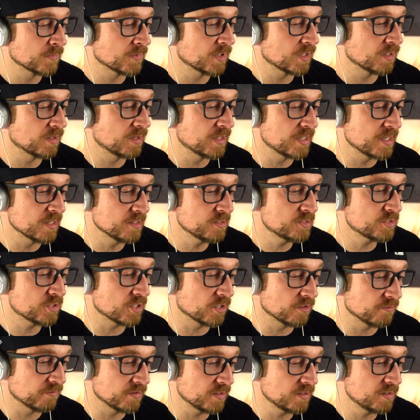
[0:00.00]
Leah's
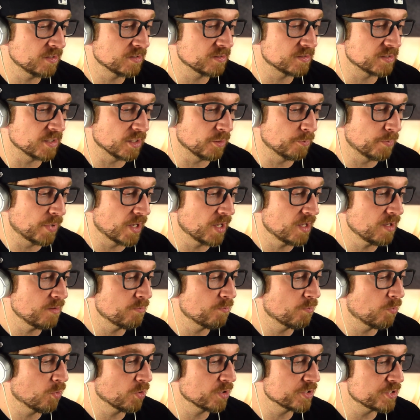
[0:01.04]
servant Zilpah
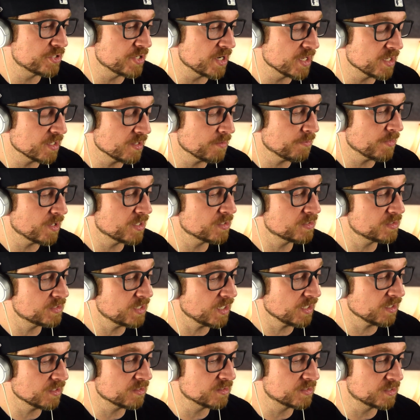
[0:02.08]
bore Jacob a
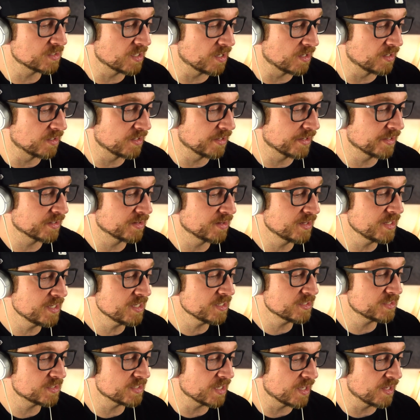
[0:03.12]
second son, and Leah
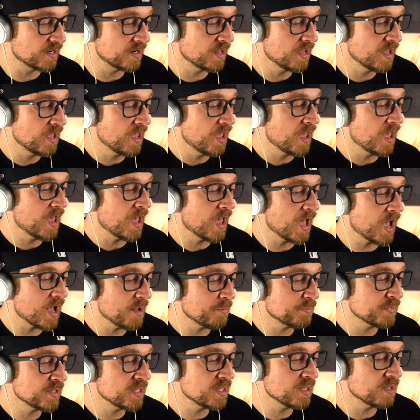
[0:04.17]
said,
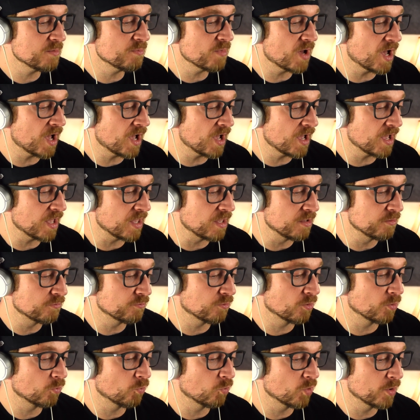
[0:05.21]
"Happy am I,
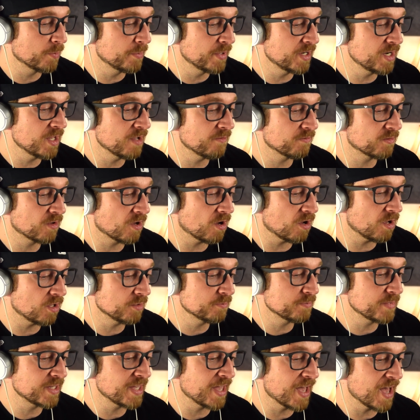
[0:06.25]
for women have called
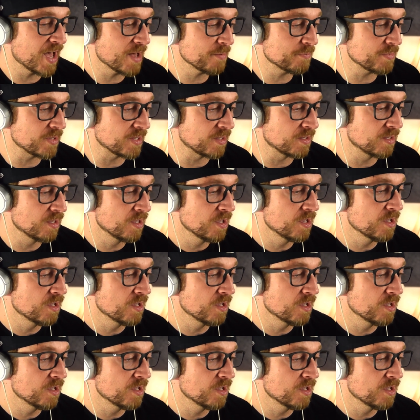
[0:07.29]
me happy."